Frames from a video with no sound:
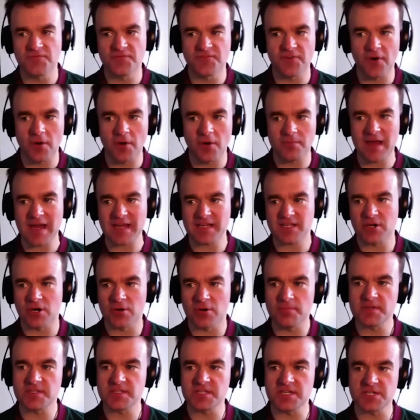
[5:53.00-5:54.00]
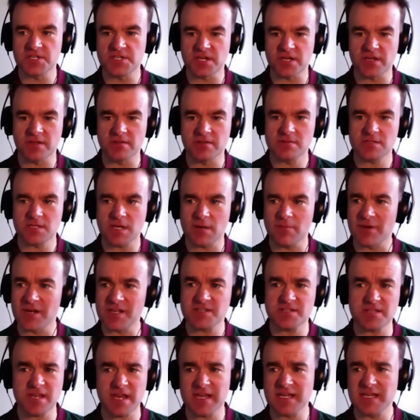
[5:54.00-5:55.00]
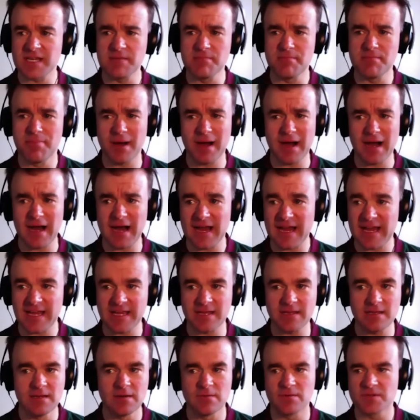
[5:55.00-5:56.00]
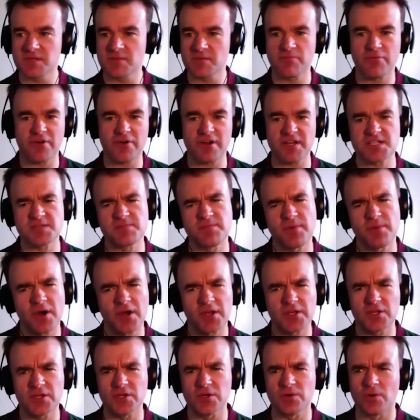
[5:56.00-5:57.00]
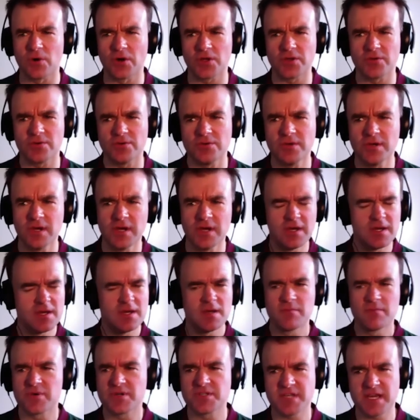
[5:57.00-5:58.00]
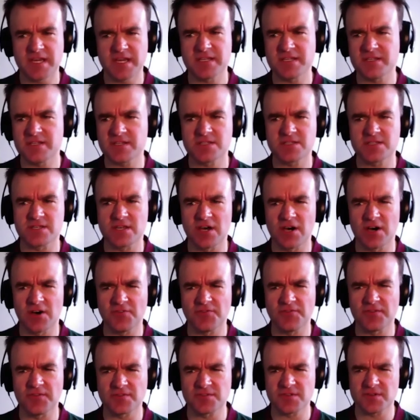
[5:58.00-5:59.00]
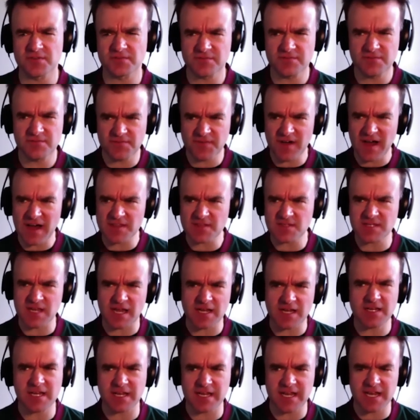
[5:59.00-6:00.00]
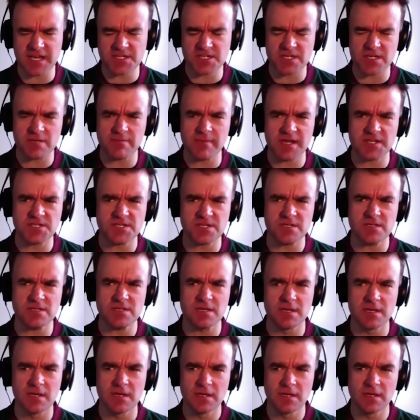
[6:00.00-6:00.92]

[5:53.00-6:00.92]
from that competition, someone at Sandy Bay was impressed by you, or you presented yourself? There was a father-son connection you mentioned?